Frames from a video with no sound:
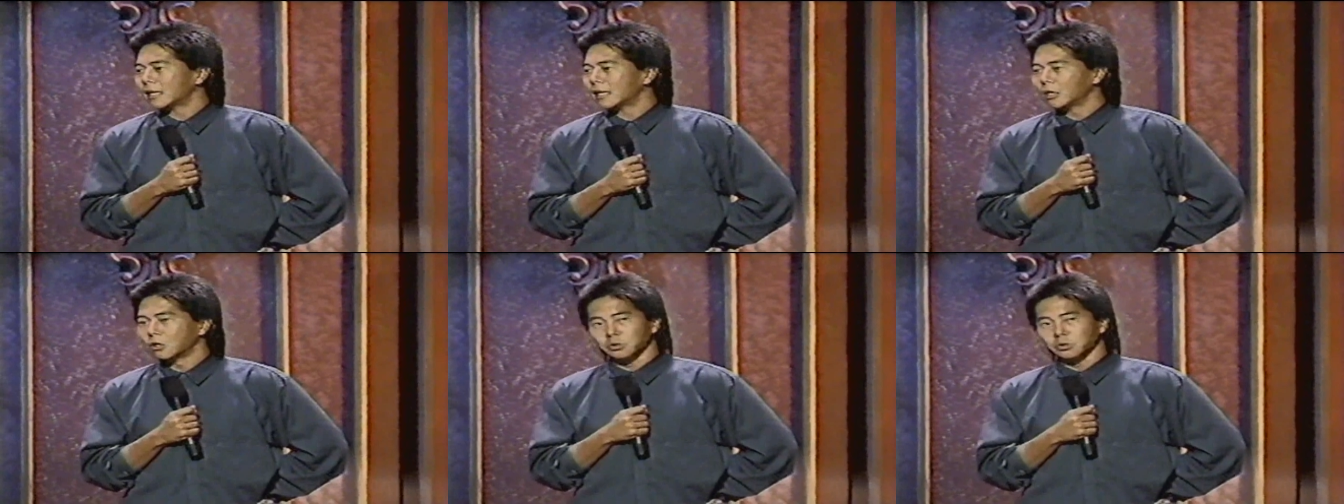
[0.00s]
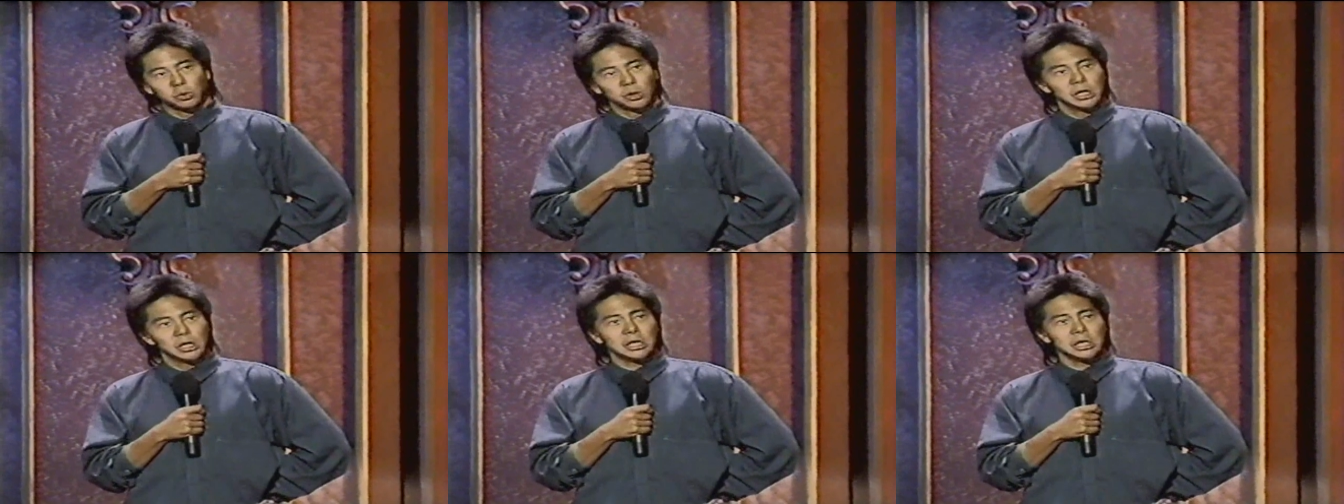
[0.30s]
He
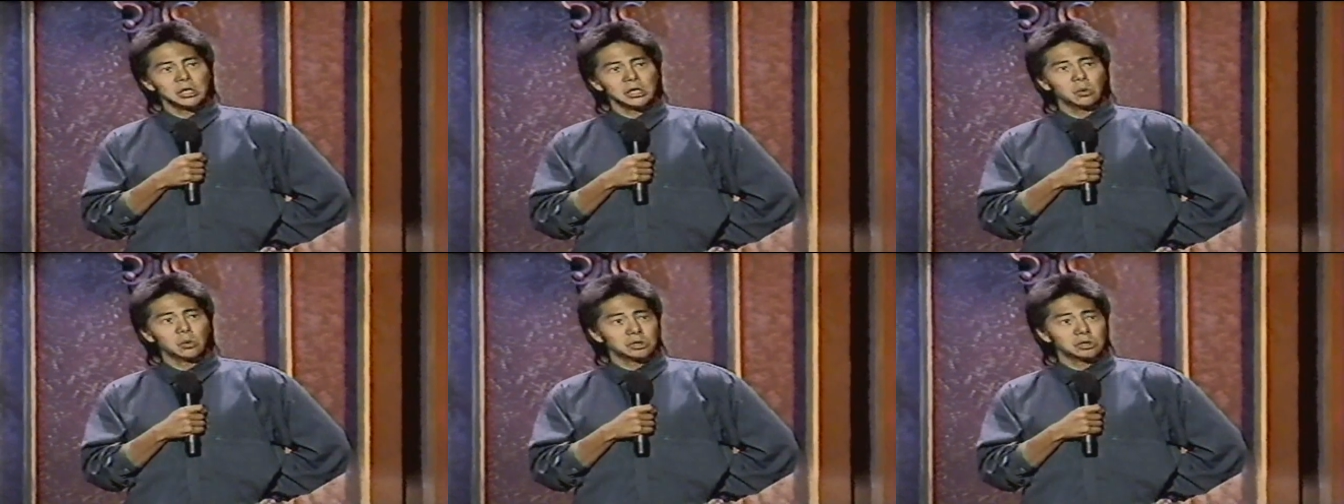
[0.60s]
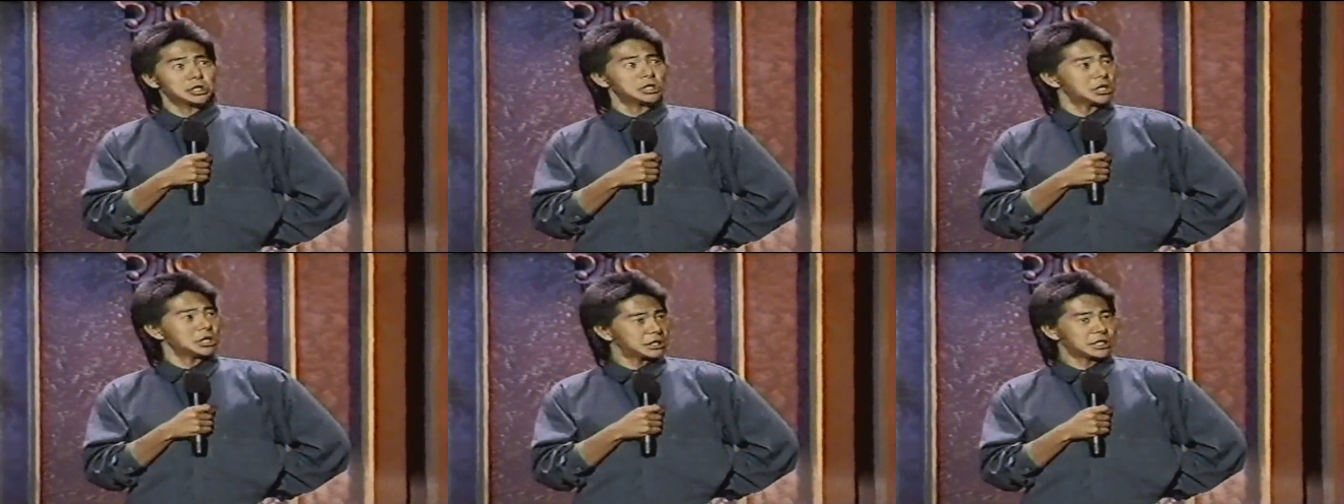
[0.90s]
goes, "Really?
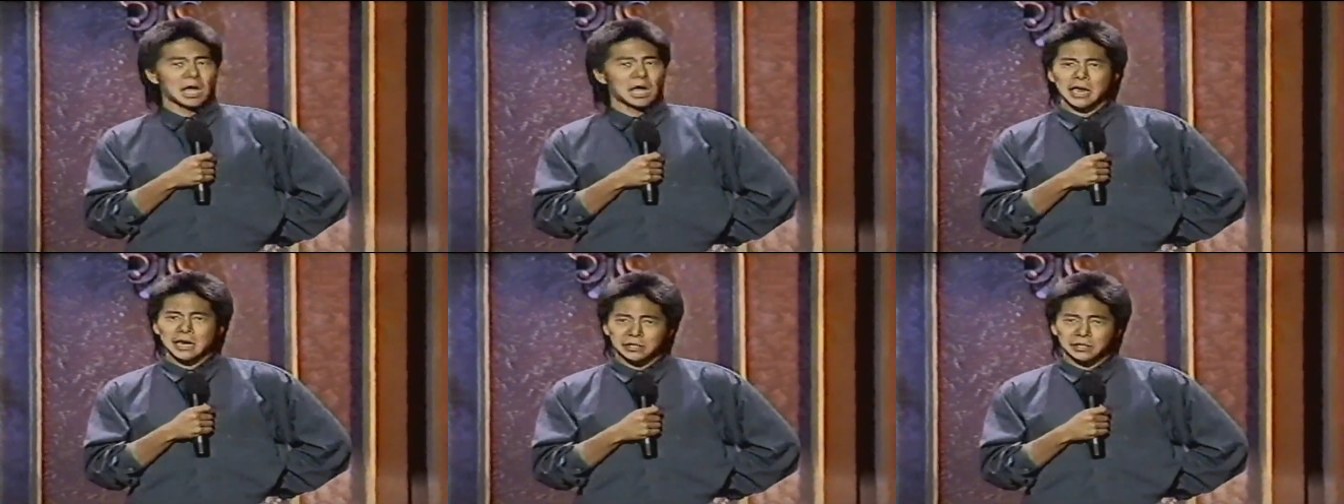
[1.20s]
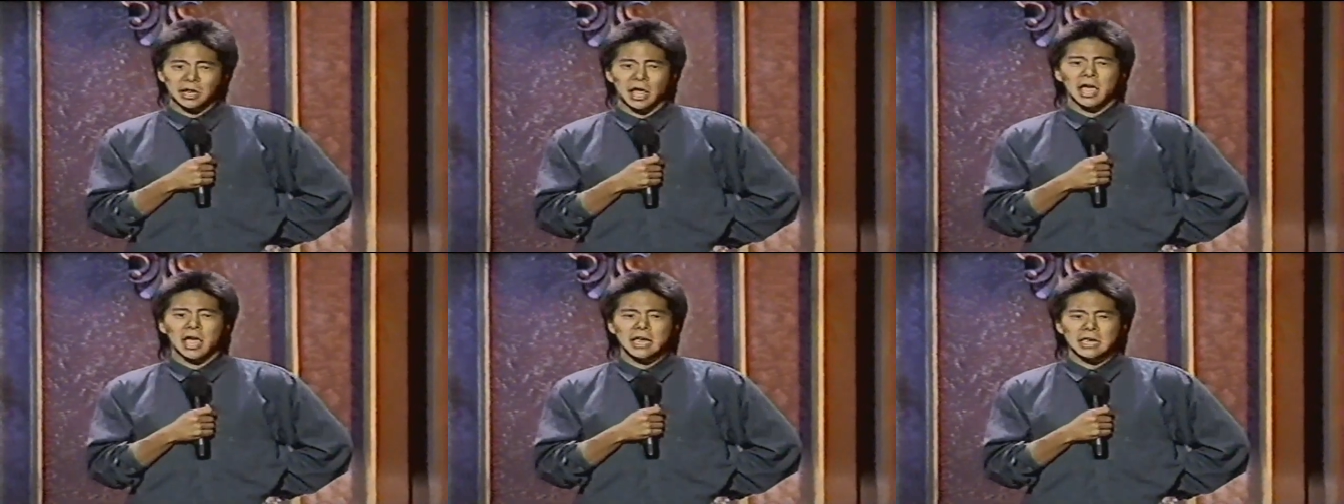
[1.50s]
Was it a date?
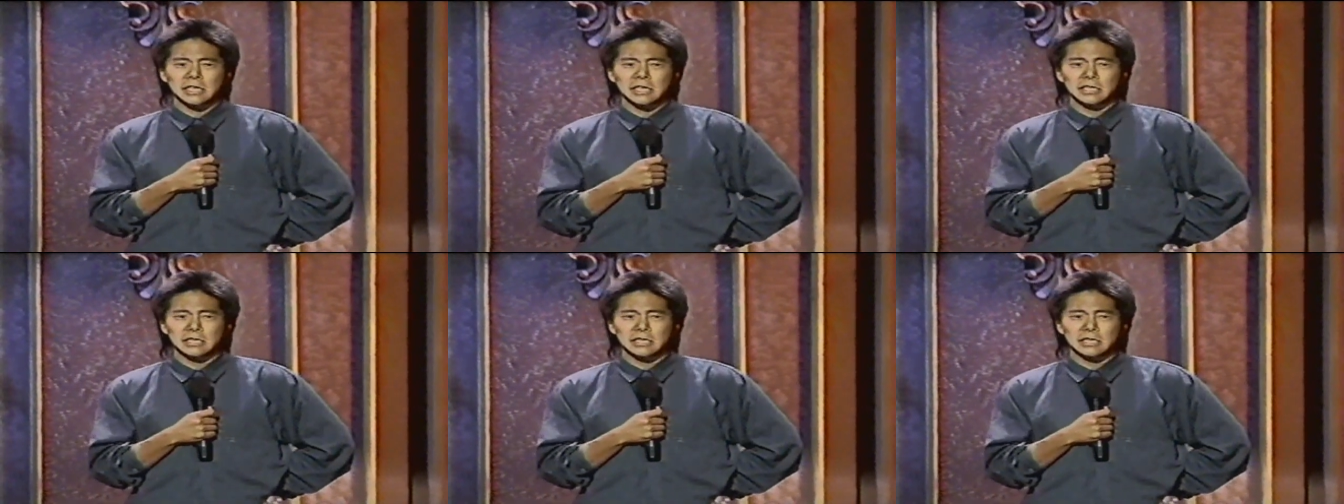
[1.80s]
"Yeah,